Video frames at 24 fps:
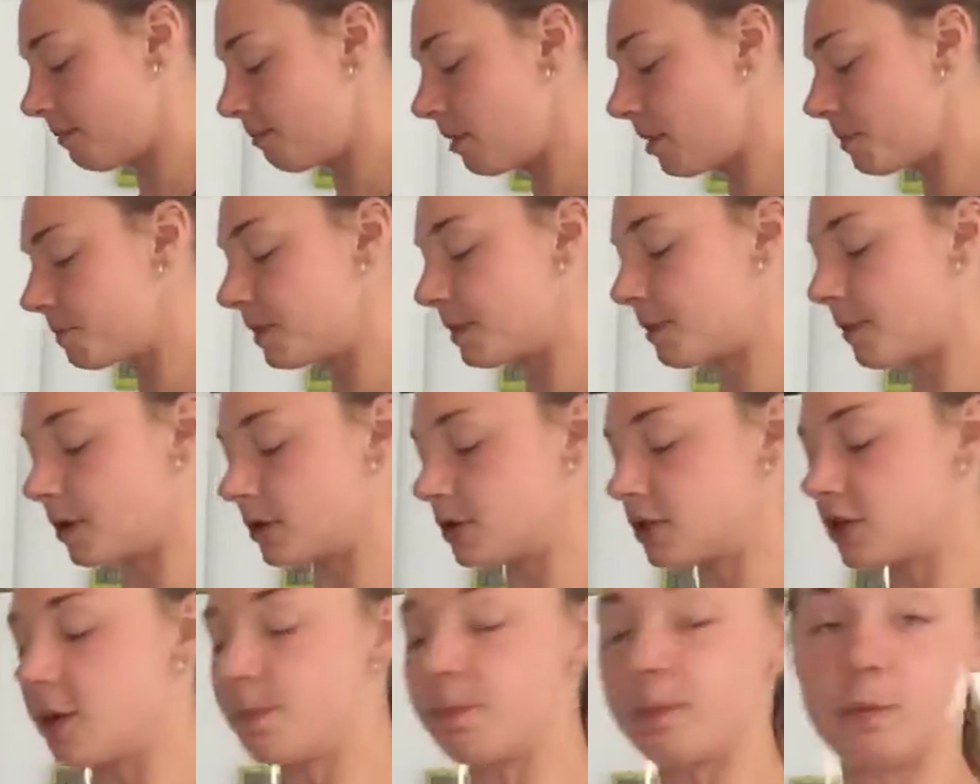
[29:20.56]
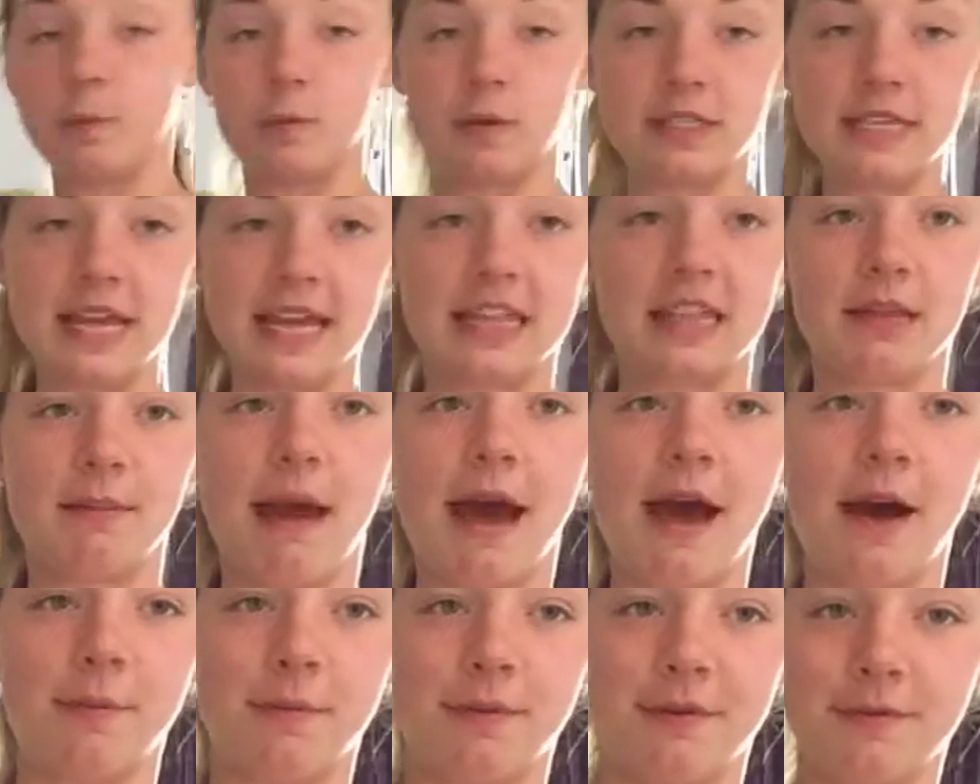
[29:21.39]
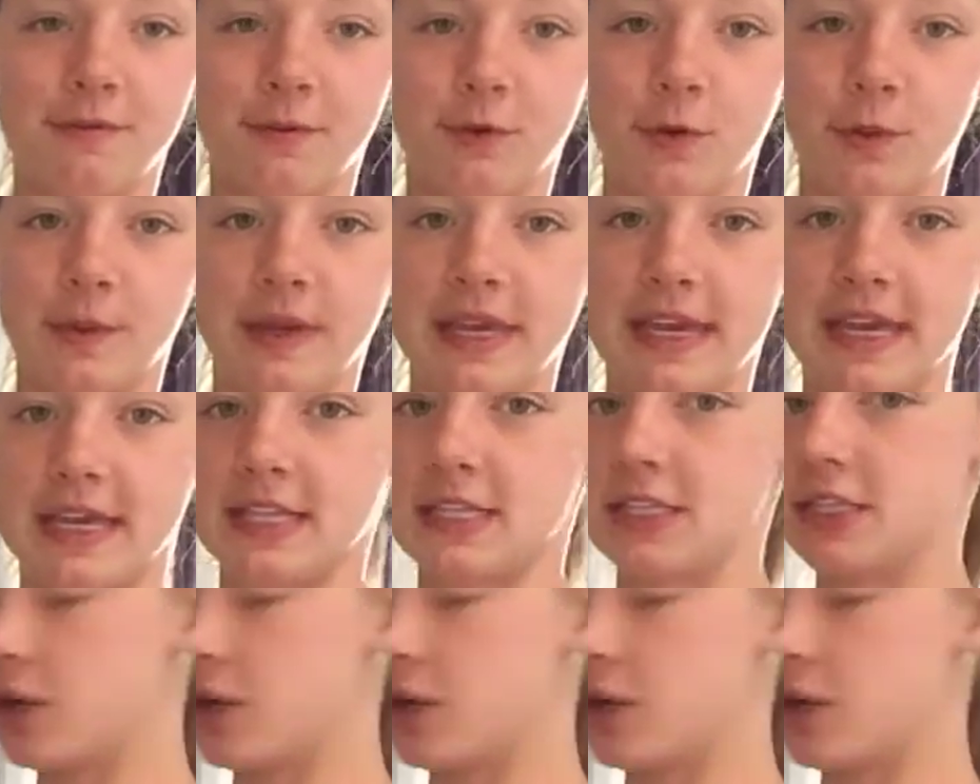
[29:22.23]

Pop them on top and we'll take them out before we eat.